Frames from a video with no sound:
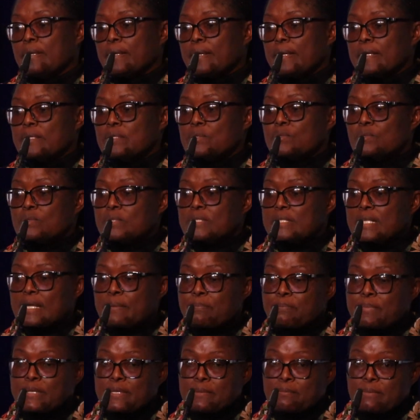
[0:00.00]
and to
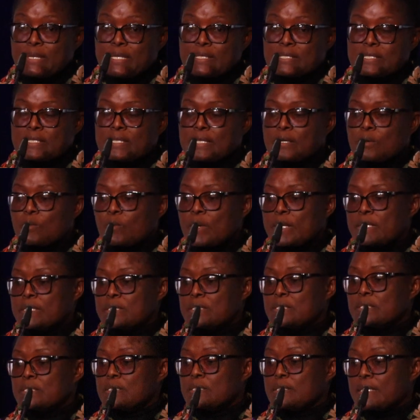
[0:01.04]
supplement the
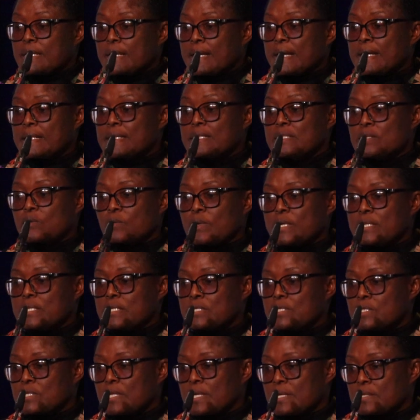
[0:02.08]
current
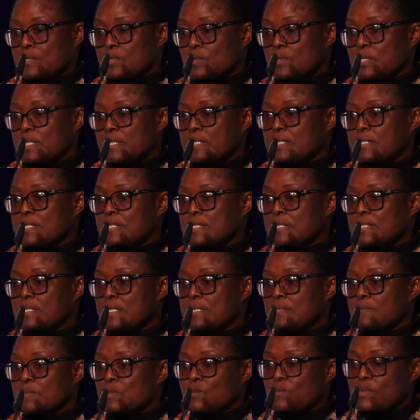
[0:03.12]
quality assurance
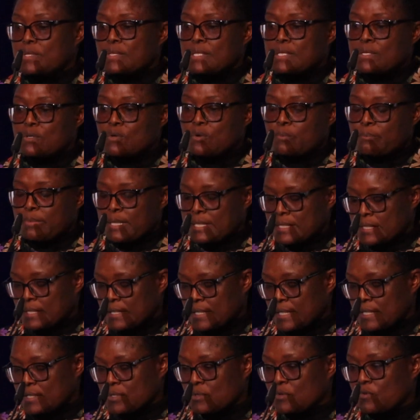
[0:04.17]
systems with a robust
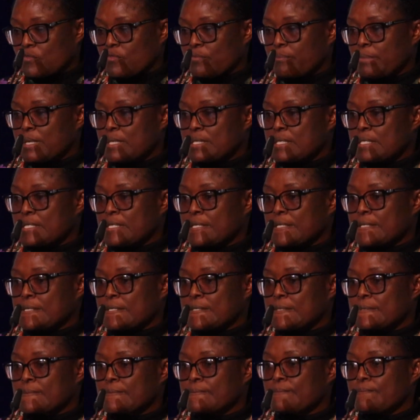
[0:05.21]
set of
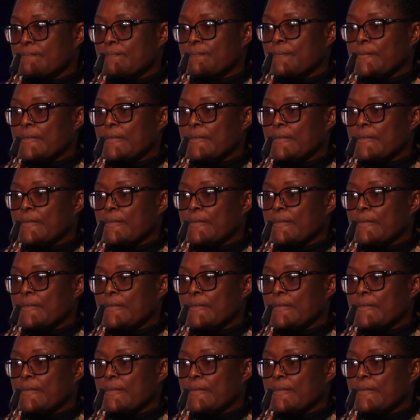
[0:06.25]
metrics.